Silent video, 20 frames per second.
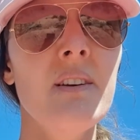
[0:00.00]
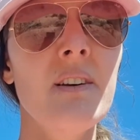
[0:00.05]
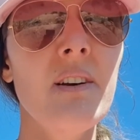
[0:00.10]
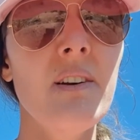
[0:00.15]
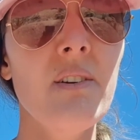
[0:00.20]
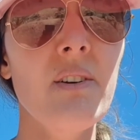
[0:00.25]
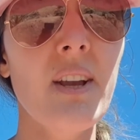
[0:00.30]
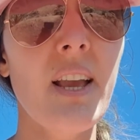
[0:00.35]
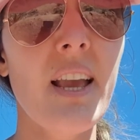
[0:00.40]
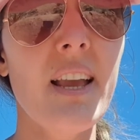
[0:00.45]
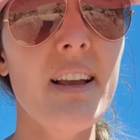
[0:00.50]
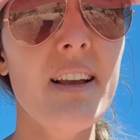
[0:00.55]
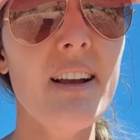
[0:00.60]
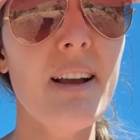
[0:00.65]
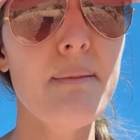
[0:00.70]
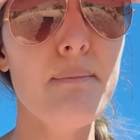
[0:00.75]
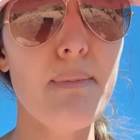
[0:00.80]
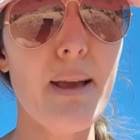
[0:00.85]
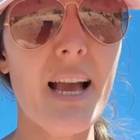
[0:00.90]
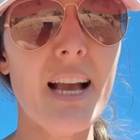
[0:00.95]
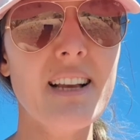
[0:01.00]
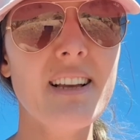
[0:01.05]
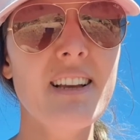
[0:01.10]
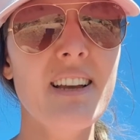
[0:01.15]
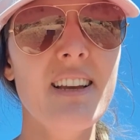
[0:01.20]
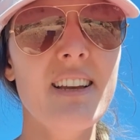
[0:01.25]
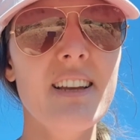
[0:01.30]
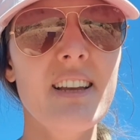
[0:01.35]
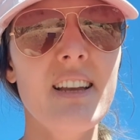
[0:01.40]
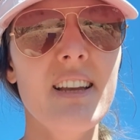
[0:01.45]
Okay, I'm back.
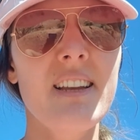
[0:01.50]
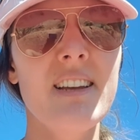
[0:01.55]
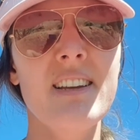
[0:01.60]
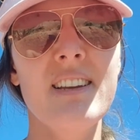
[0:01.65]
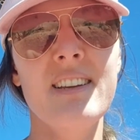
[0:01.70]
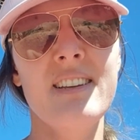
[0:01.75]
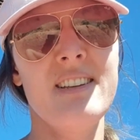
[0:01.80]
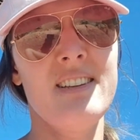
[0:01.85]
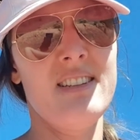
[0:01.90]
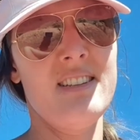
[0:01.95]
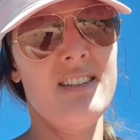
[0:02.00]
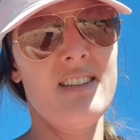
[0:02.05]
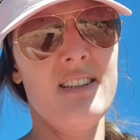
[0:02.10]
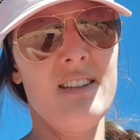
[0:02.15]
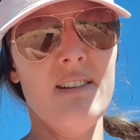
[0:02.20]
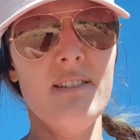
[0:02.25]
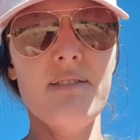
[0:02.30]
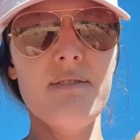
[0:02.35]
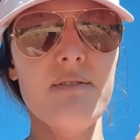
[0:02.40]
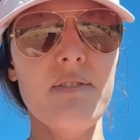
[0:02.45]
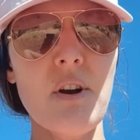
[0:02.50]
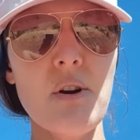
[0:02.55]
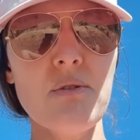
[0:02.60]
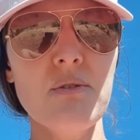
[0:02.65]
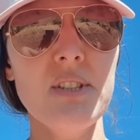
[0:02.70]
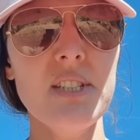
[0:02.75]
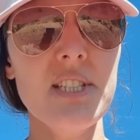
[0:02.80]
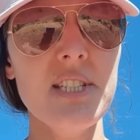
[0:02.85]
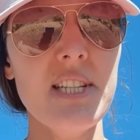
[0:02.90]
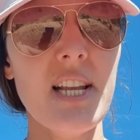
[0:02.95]

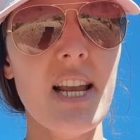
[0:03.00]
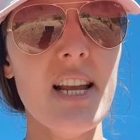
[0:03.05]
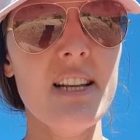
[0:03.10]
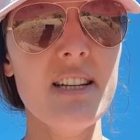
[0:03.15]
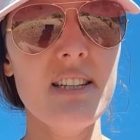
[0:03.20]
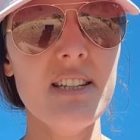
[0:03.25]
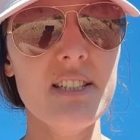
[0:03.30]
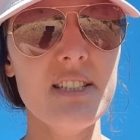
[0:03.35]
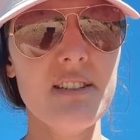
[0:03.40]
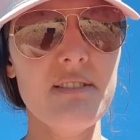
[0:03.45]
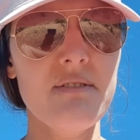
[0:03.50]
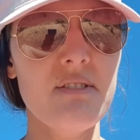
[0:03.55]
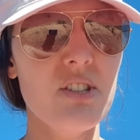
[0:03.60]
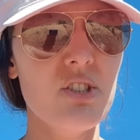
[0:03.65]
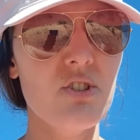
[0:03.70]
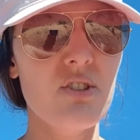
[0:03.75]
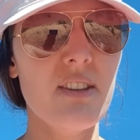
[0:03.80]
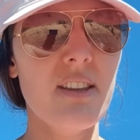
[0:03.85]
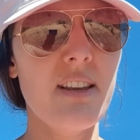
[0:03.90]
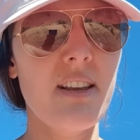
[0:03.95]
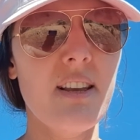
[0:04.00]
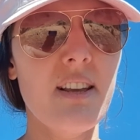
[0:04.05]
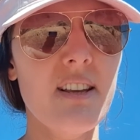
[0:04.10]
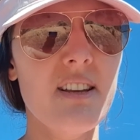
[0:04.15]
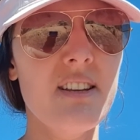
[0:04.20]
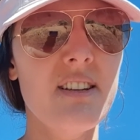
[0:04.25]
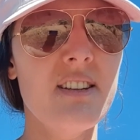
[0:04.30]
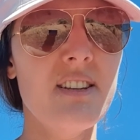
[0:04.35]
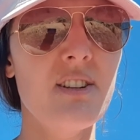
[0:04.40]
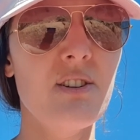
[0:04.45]
Phone stand is officially
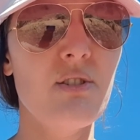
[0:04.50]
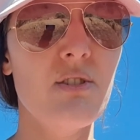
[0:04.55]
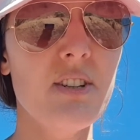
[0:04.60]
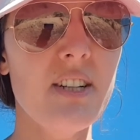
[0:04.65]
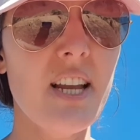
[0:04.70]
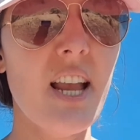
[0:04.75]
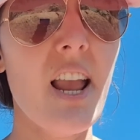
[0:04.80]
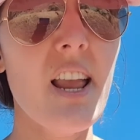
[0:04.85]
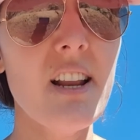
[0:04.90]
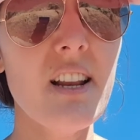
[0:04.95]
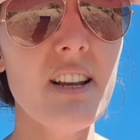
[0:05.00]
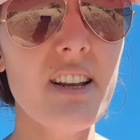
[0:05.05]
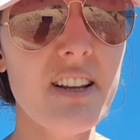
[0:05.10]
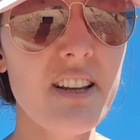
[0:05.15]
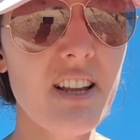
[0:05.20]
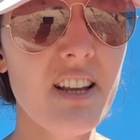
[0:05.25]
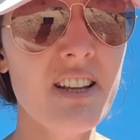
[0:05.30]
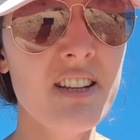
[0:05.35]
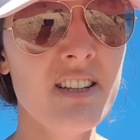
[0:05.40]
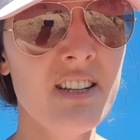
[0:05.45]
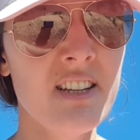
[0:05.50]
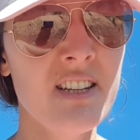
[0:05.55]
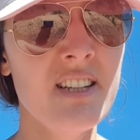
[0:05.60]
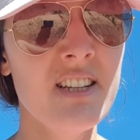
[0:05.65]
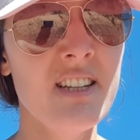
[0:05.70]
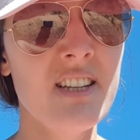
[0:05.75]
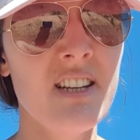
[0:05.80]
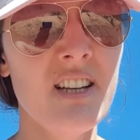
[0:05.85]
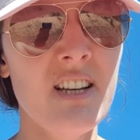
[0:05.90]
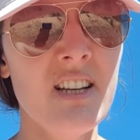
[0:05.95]
created
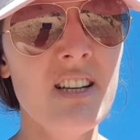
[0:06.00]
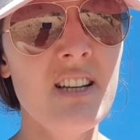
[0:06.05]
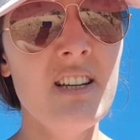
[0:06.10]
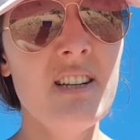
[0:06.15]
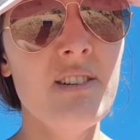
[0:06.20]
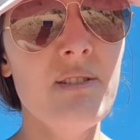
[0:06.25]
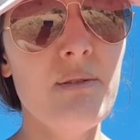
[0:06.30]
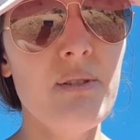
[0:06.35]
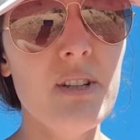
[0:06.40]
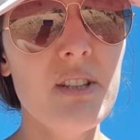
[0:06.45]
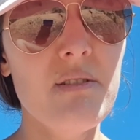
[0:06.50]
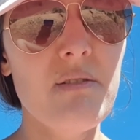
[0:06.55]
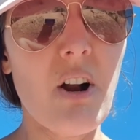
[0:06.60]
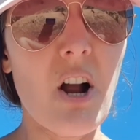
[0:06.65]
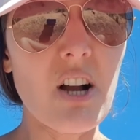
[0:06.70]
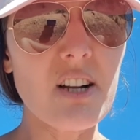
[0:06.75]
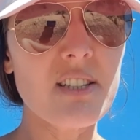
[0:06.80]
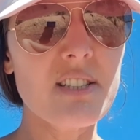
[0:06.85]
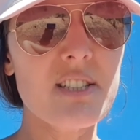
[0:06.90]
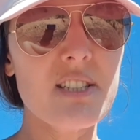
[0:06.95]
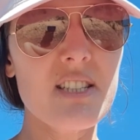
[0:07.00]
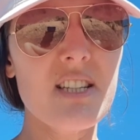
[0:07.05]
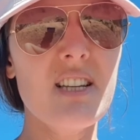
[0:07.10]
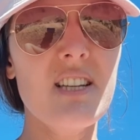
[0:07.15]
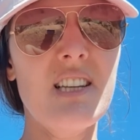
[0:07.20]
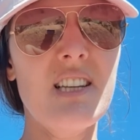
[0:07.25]
with rocks.